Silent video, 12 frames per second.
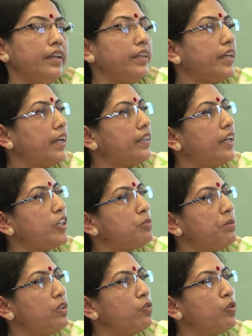that there has
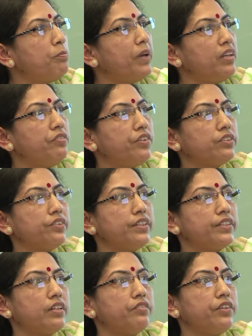been no beneficiary
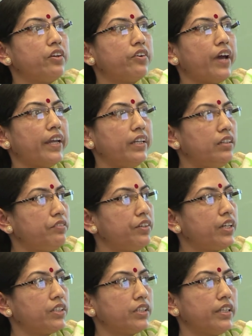survey or
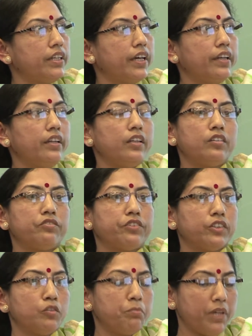identification done
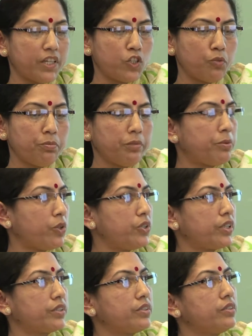for the BSUP
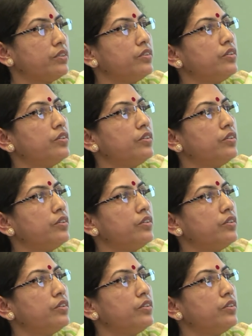projects.